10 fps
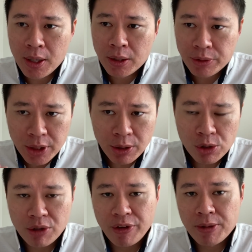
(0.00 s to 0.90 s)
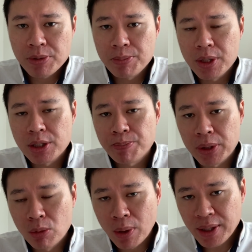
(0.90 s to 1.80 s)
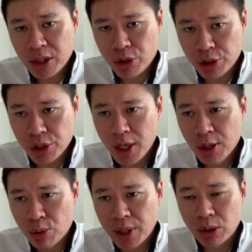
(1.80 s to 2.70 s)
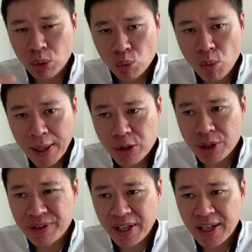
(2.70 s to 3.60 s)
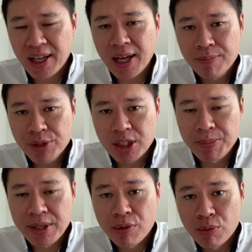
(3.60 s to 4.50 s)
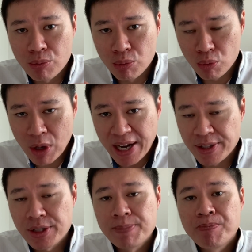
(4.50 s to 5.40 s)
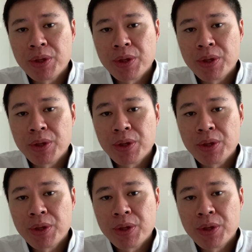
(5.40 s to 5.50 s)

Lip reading: Details of MCB is per 100 share, you get 209 MCB rights